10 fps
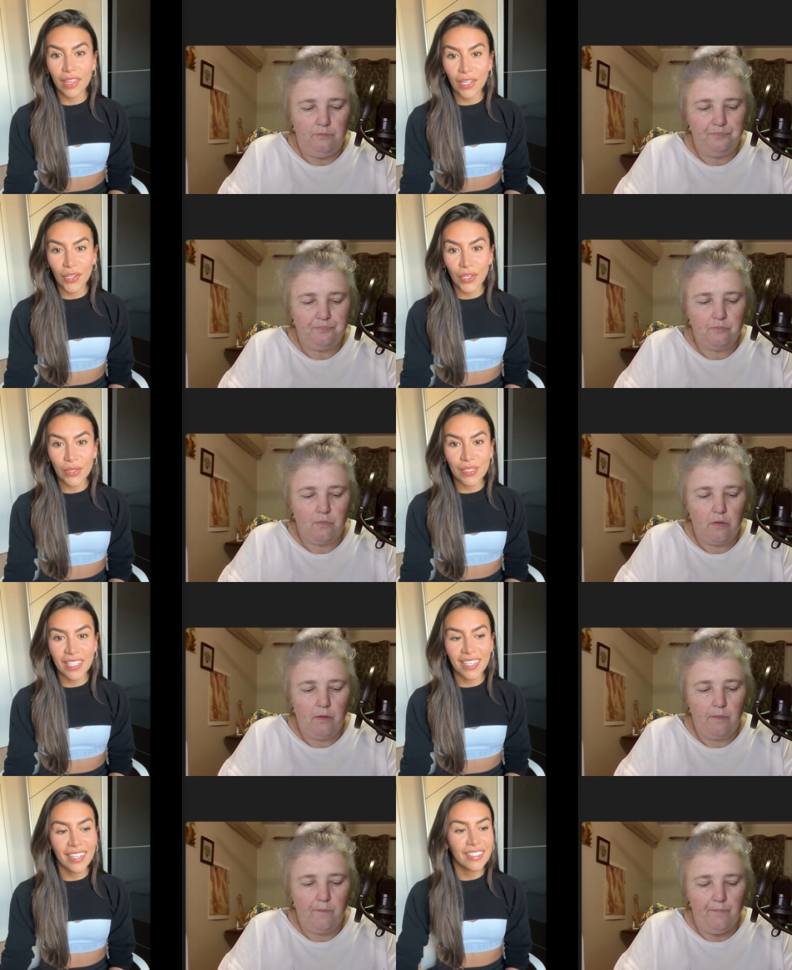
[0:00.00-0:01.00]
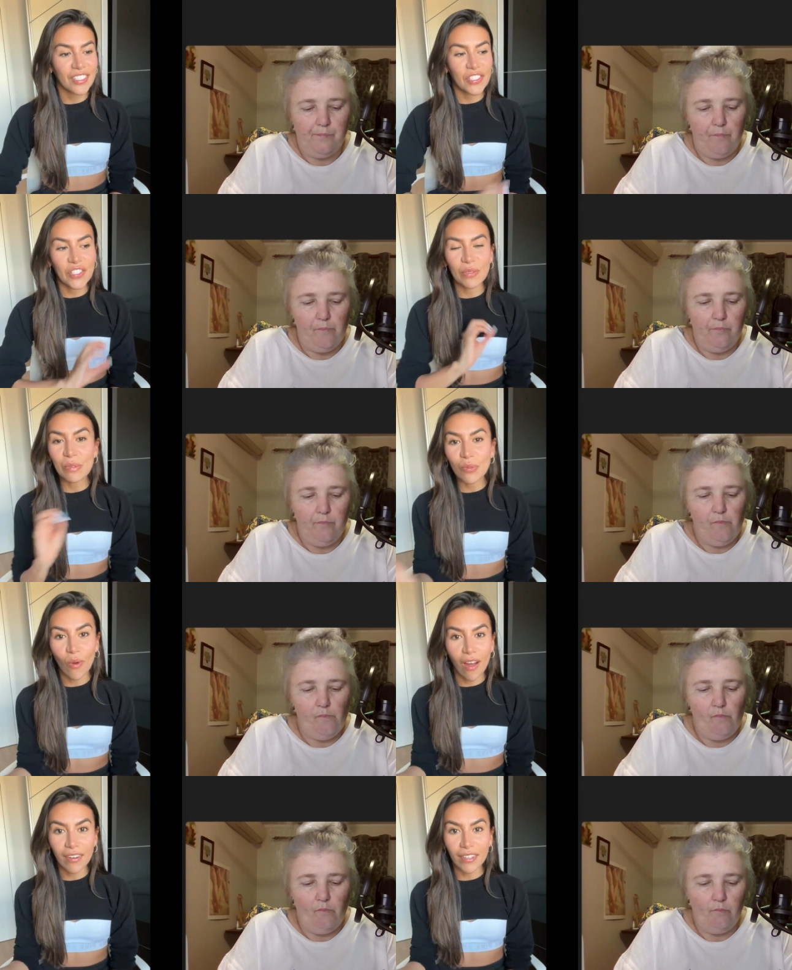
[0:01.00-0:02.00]
Speaker 1: everything you're using. Just
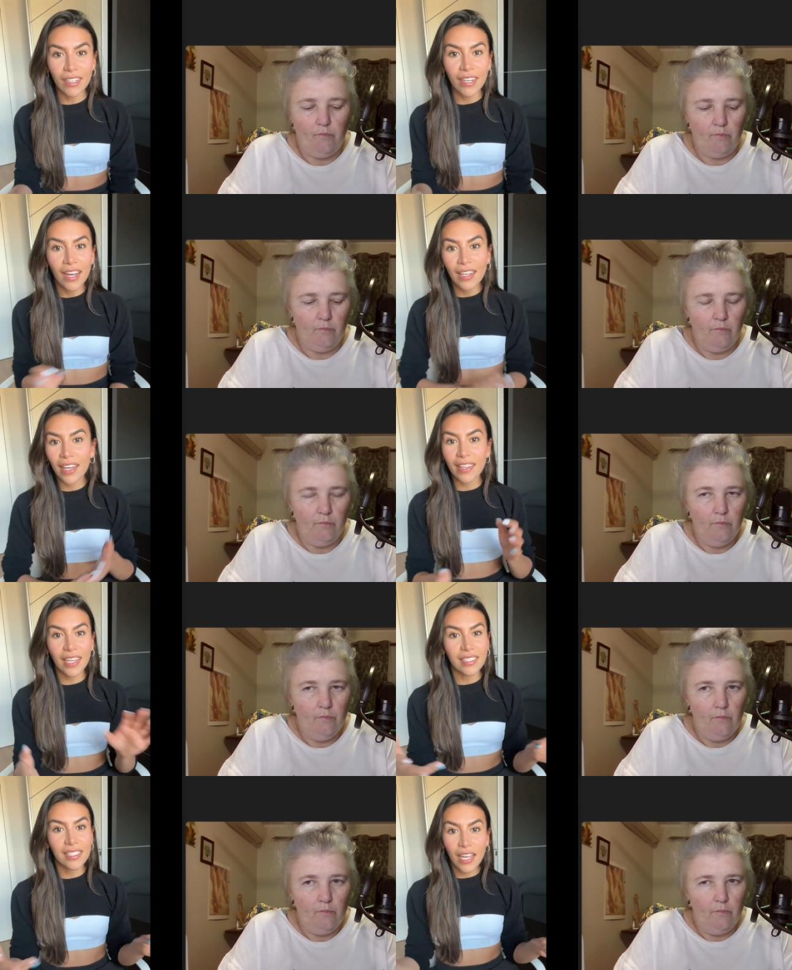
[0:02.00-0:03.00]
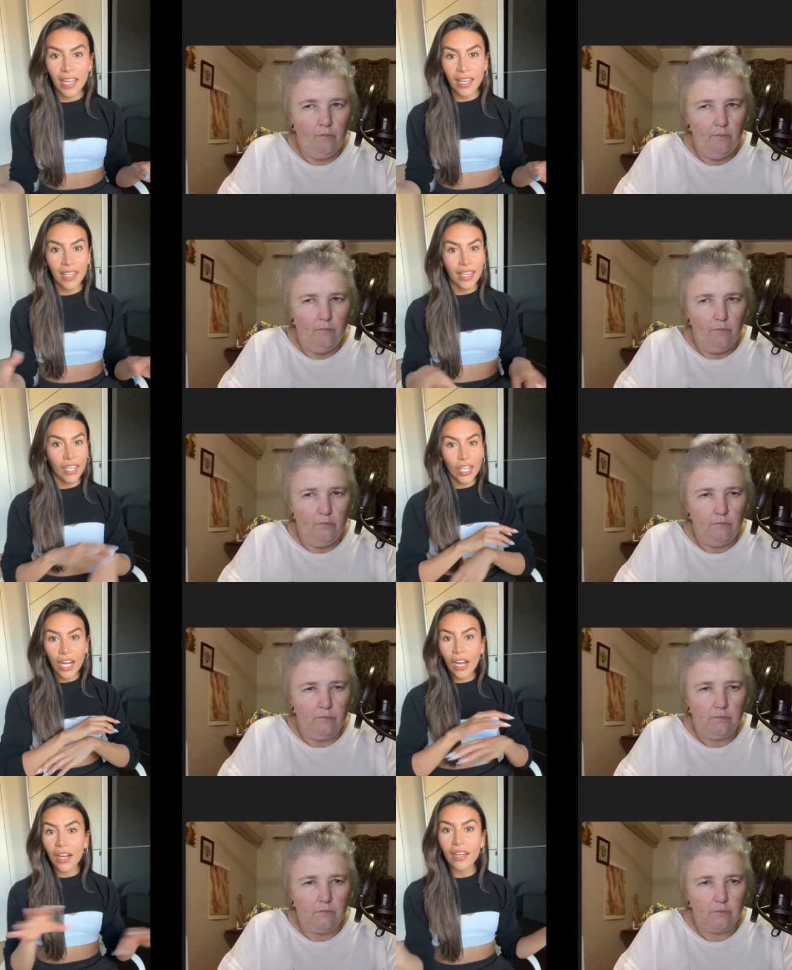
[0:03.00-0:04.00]
use water. Like, that's it.
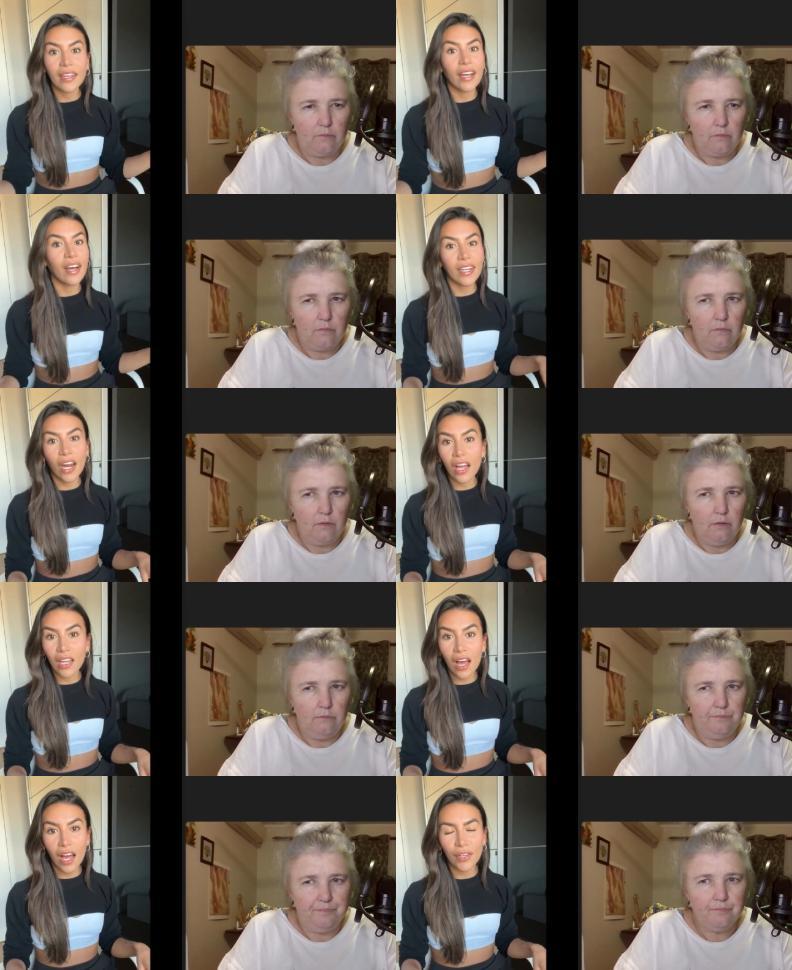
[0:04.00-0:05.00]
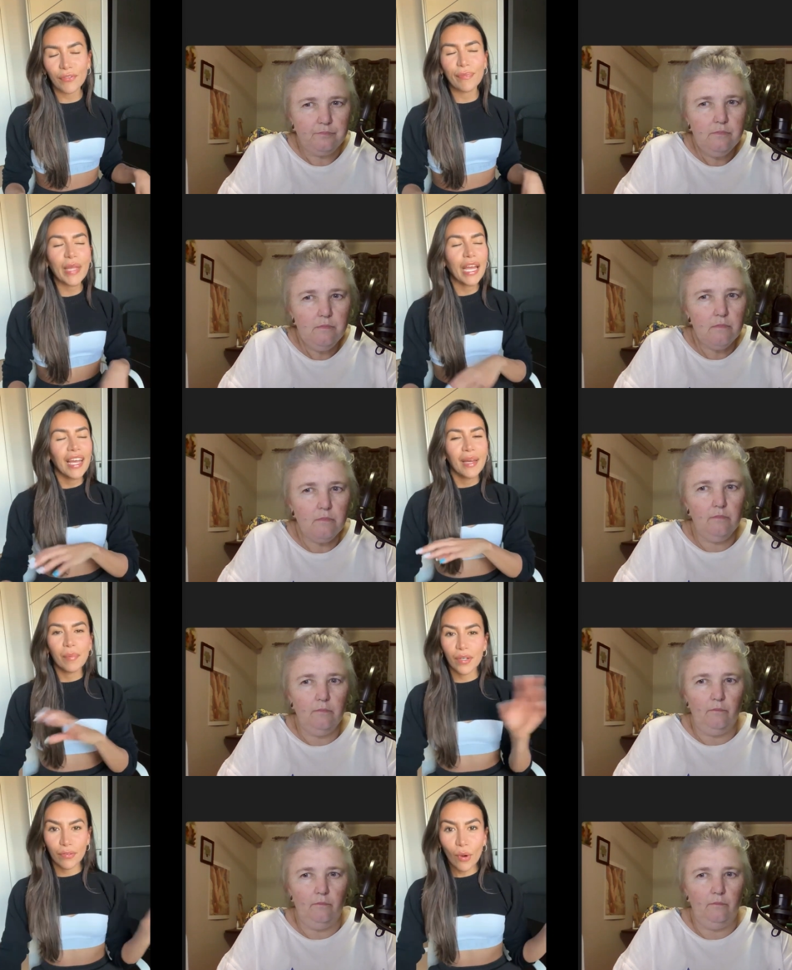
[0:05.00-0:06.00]
Like, cut, cut it all off
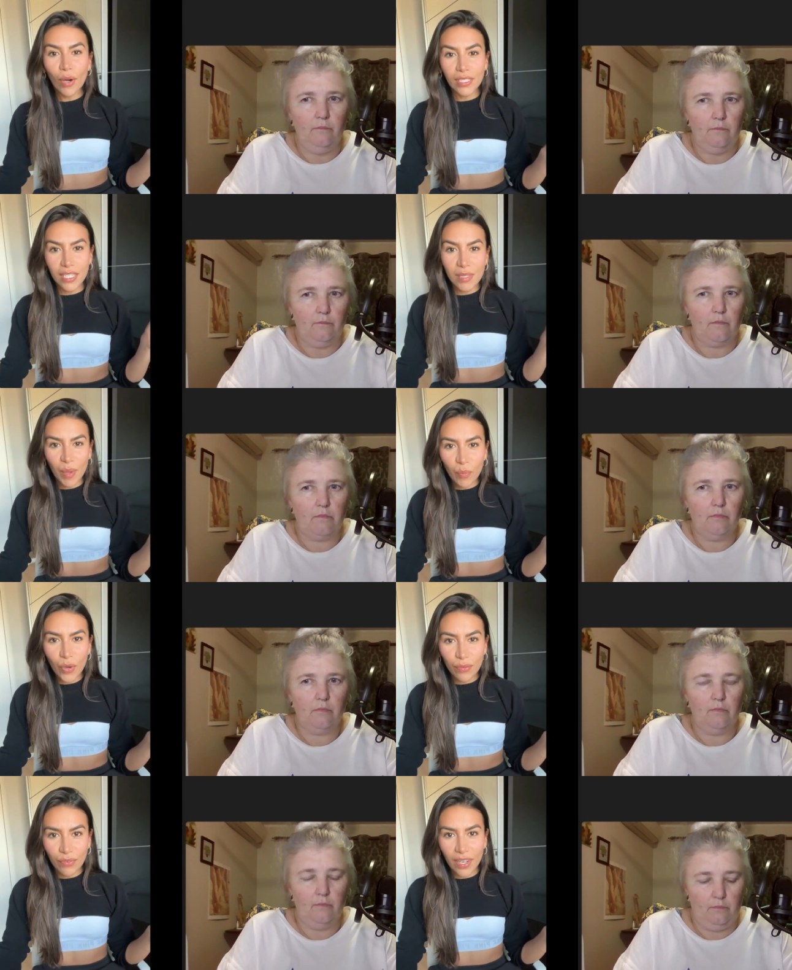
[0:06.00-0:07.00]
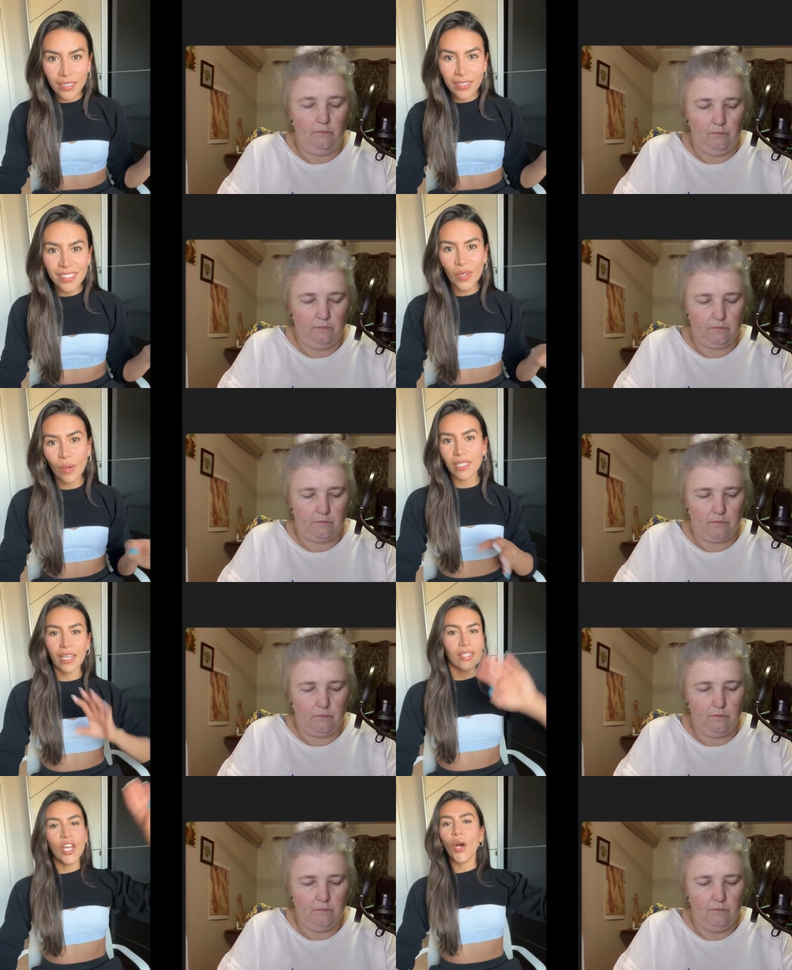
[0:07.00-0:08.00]
but of course he's my boyfriend so i
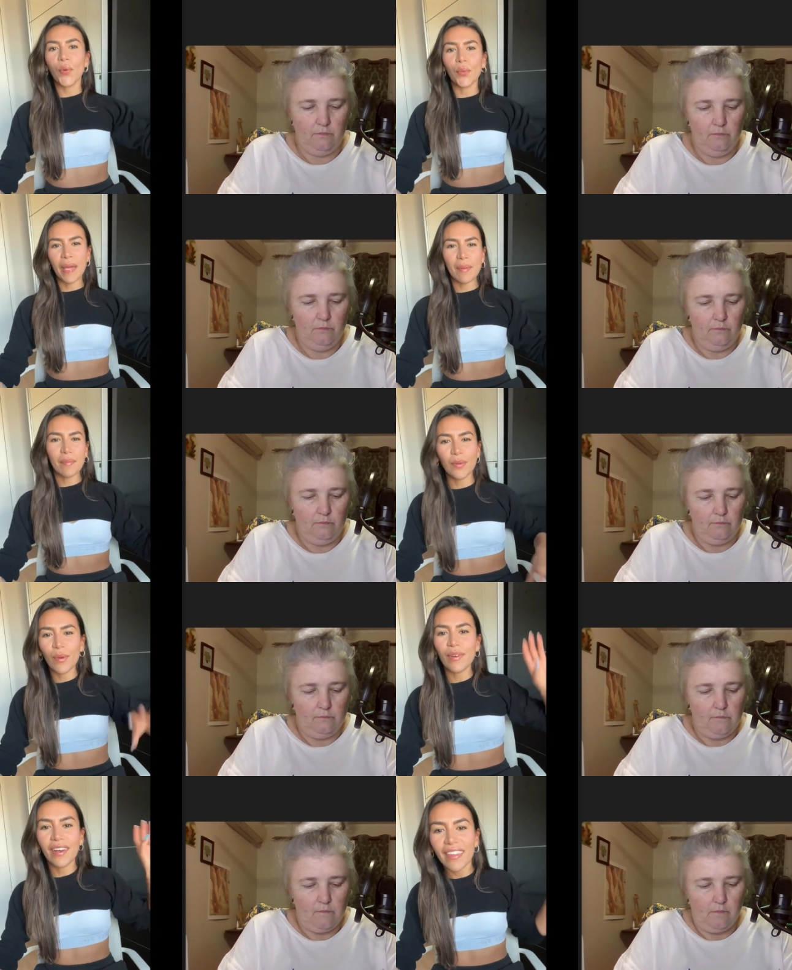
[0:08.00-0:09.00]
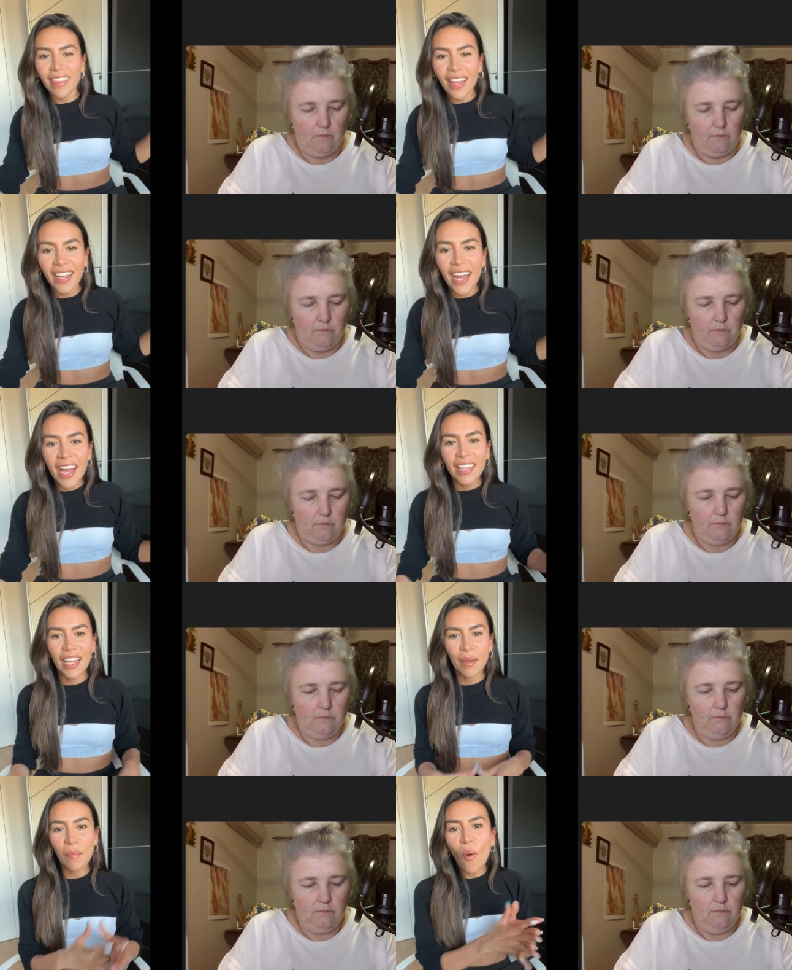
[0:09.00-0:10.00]
was like no babe you know nothing
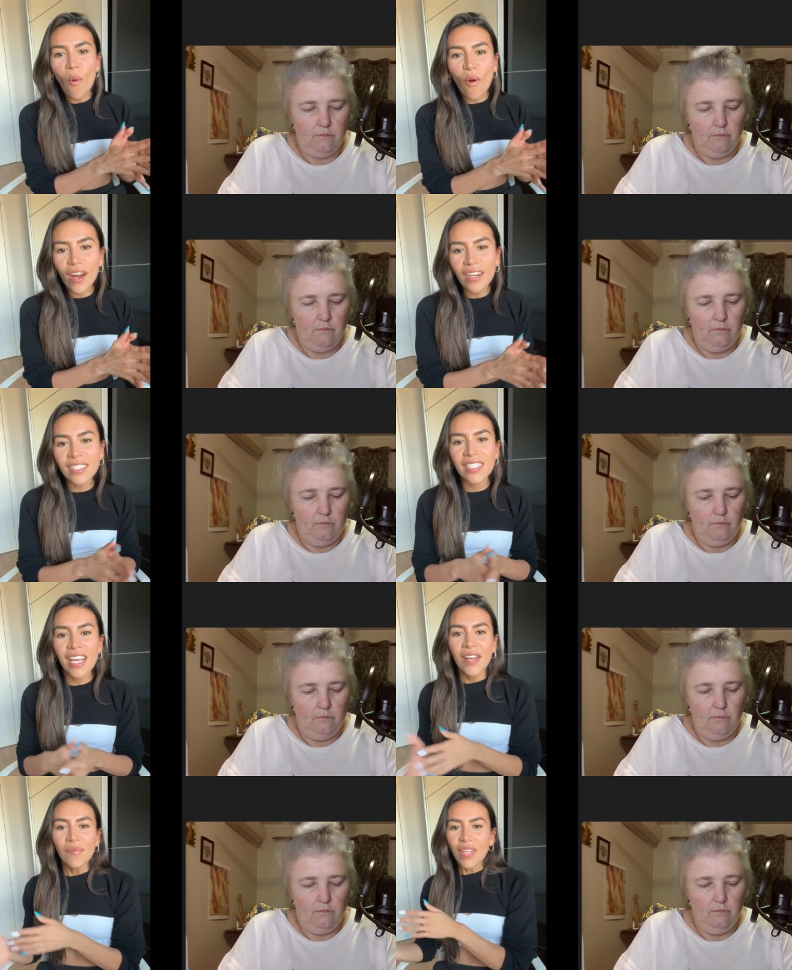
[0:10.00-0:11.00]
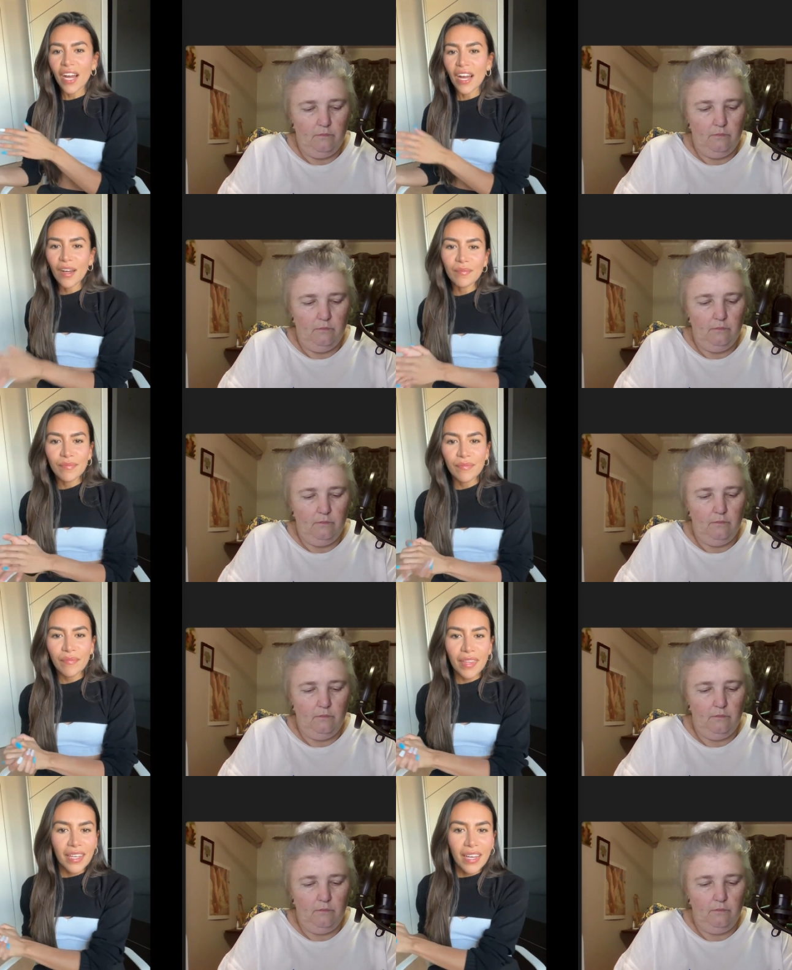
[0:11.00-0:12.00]
like pores um,